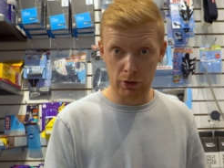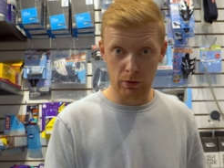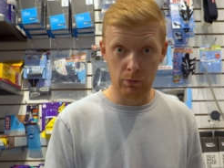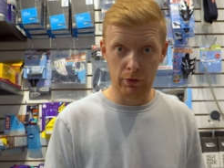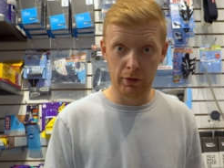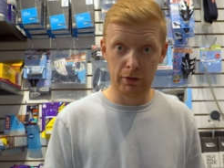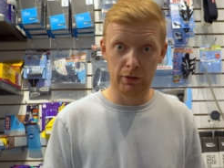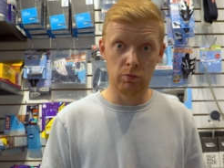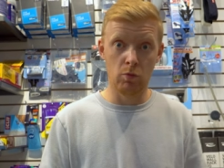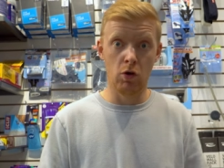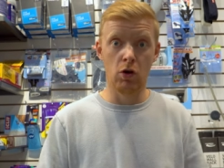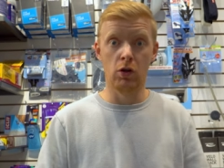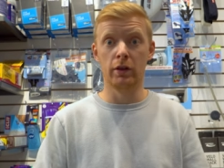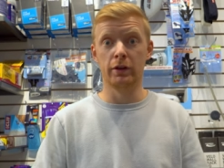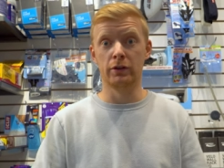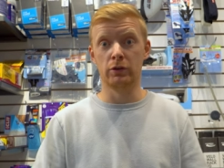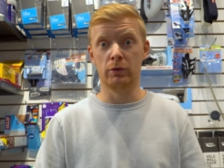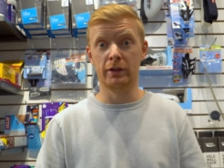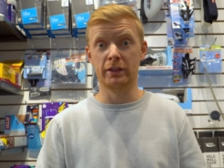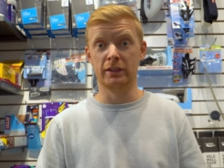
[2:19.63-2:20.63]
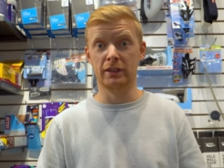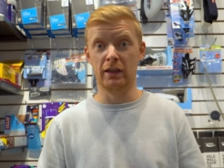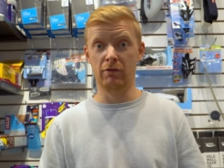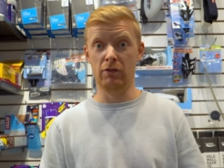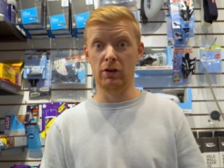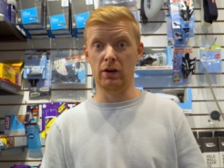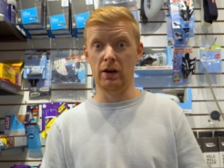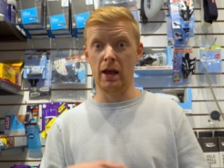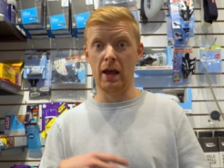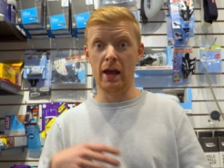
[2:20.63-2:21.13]
come with a smaller 27
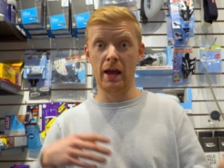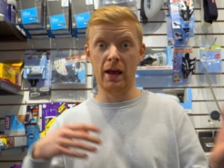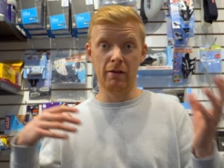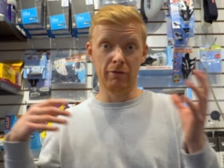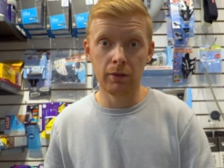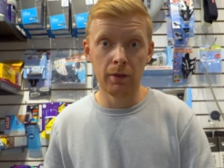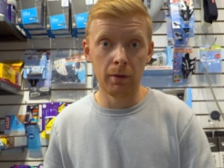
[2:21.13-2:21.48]
and a half.